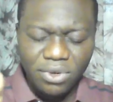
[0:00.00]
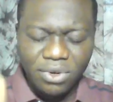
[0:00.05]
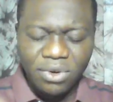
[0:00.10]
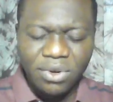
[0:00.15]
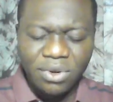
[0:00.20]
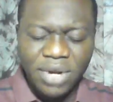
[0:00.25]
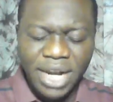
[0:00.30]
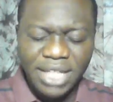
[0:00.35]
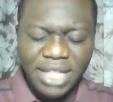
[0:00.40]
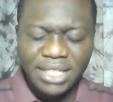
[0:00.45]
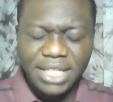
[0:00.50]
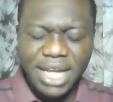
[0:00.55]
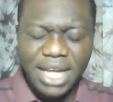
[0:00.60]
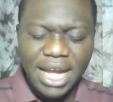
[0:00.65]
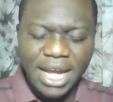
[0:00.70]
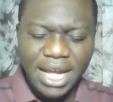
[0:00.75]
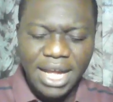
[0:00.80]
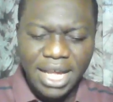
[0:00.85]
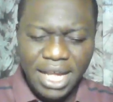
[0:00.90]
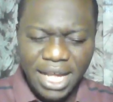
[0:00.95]
Your right
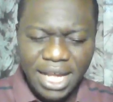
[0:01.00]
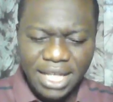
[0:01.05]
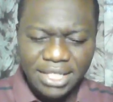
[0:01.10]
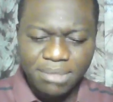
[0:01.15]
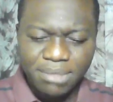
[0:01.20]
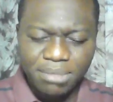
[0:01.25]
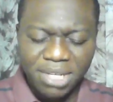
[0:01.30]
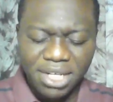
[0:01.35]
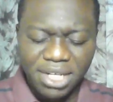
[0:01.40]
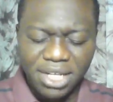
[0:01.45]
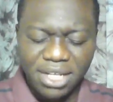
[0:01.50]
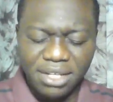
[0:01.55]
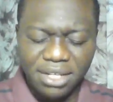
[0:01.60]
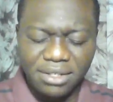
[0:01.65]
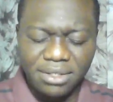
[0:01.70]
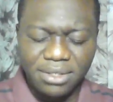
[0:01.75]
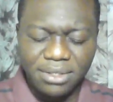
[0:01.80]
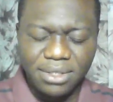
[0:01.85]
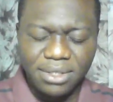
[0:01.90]
eye has been healed.